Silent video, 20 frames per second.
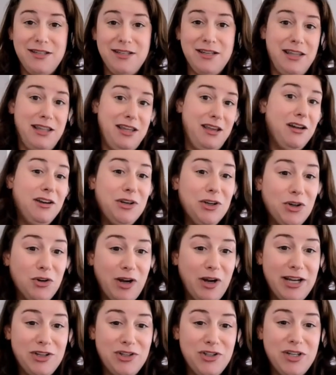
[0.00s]
to the
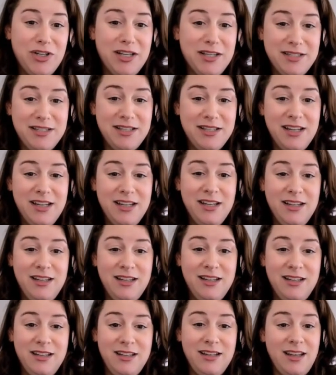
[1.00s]
ungracious,
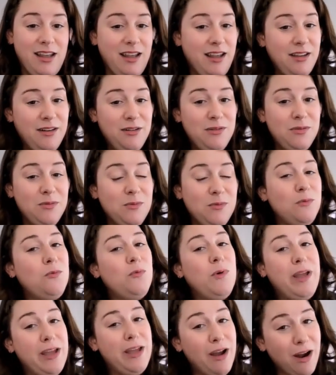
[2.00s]
and
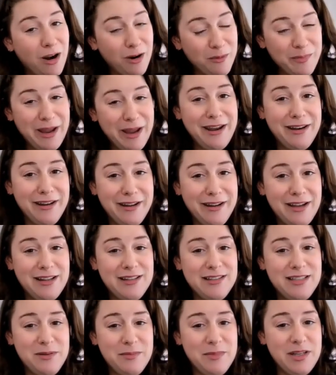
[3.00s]
we are made in
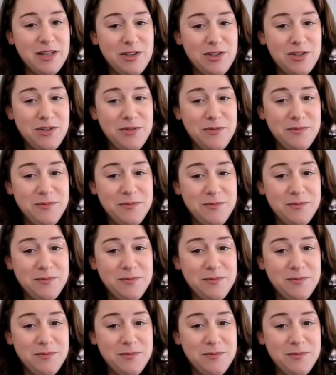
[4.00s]
God's image.